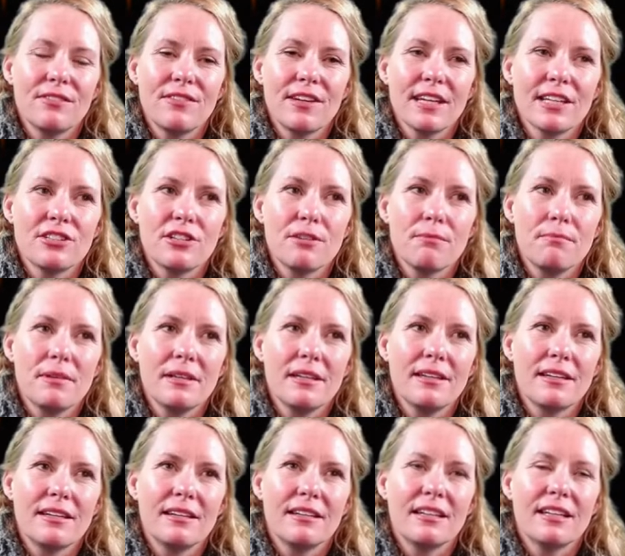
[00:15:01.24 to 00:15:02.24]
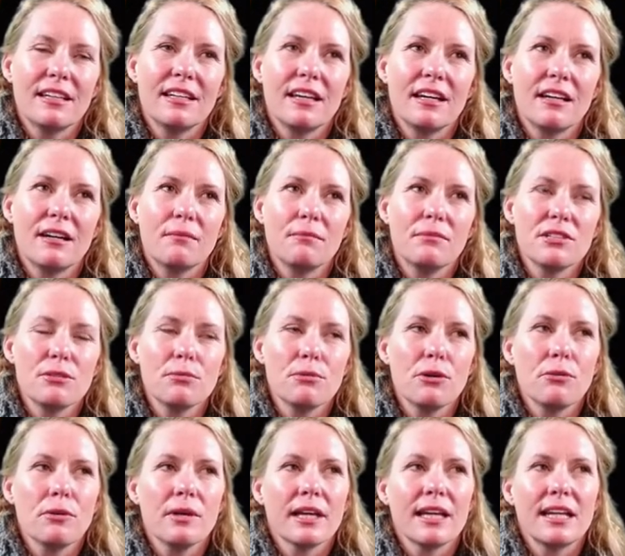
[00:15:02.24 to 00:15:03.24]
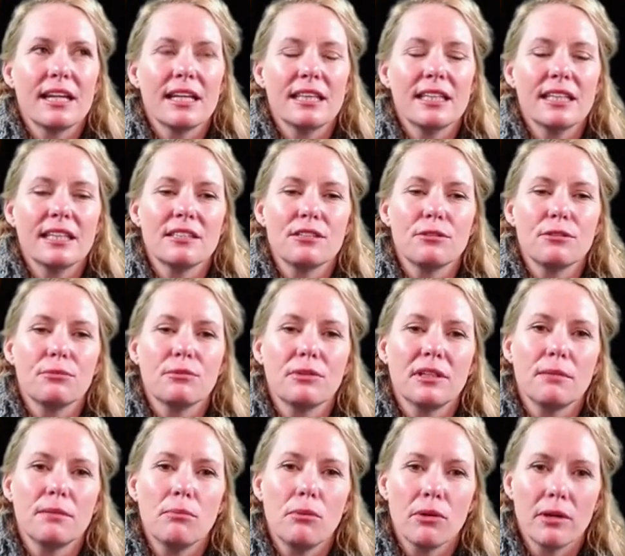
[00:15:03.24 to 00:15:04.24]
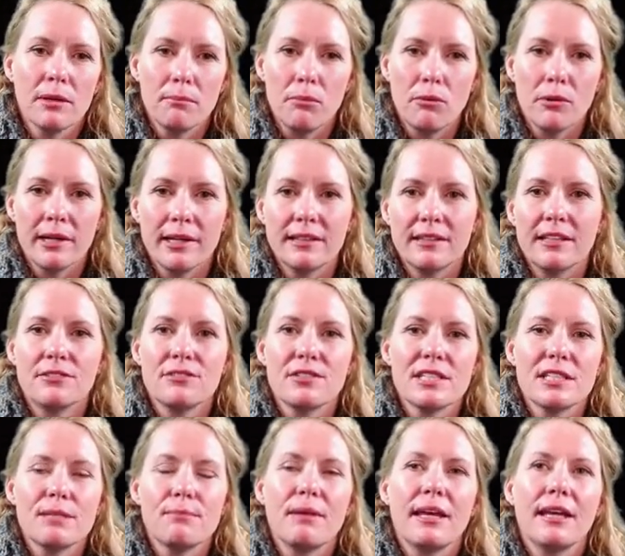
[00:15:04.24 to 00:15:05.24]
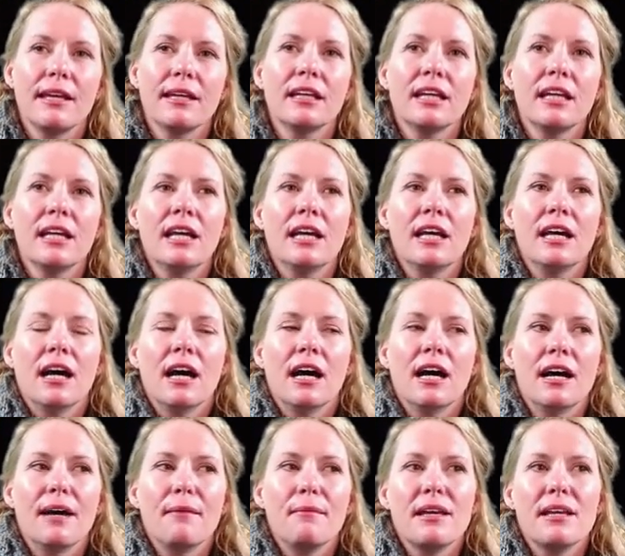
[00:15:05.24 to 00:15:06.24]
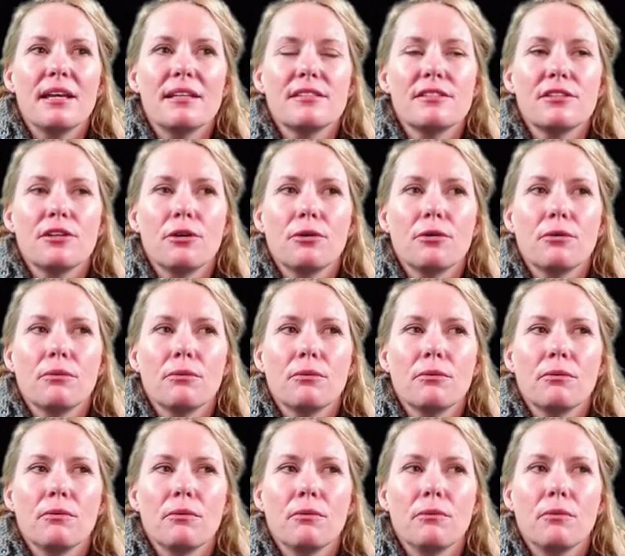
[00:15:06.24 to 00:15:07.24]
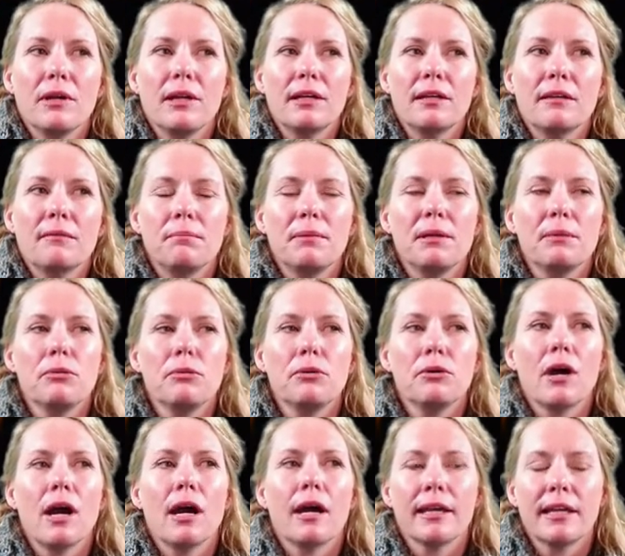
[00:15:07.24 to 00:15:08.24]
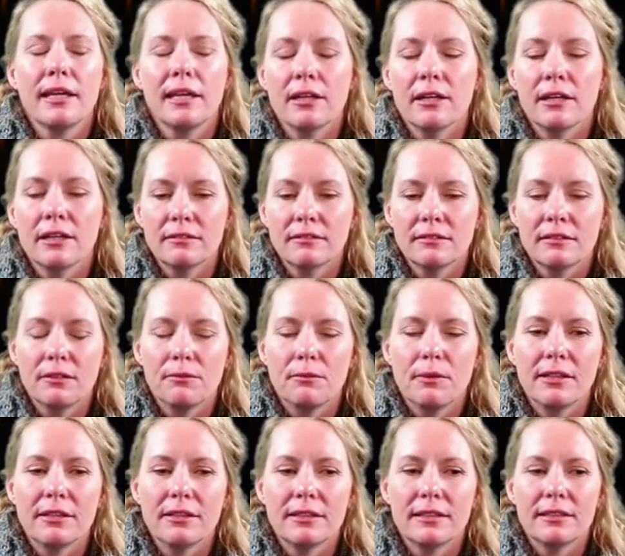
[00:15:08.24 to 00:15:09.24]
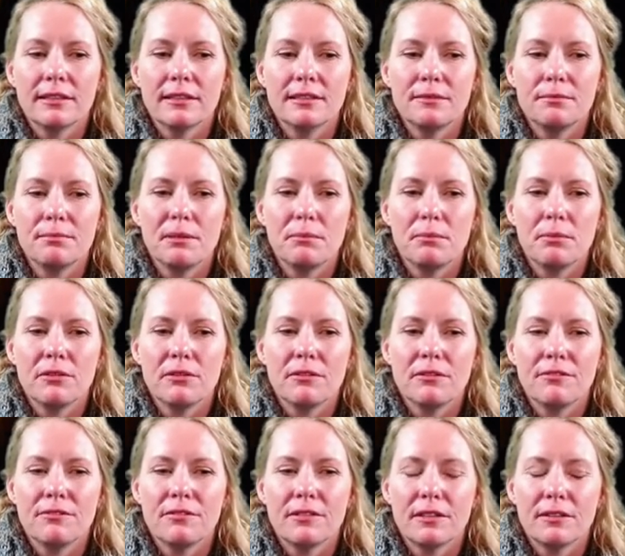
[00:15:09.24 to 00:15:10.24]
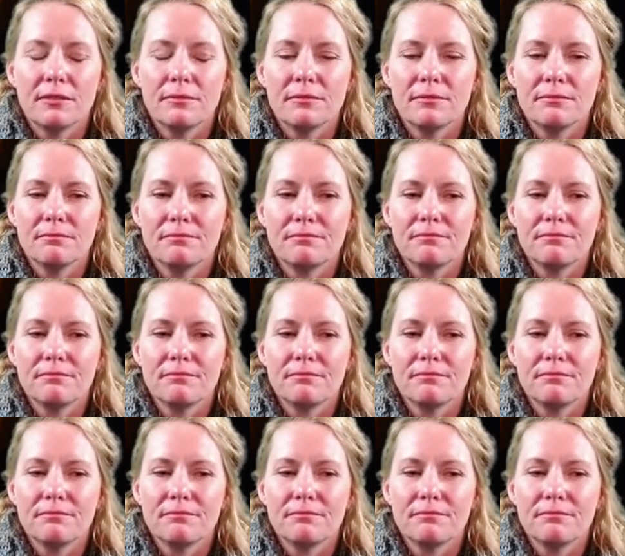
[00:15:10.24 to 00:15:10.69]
if I could jump in um, just real quick, and I think that's a really important point that you just made, um, is so when people are here, whether it's people from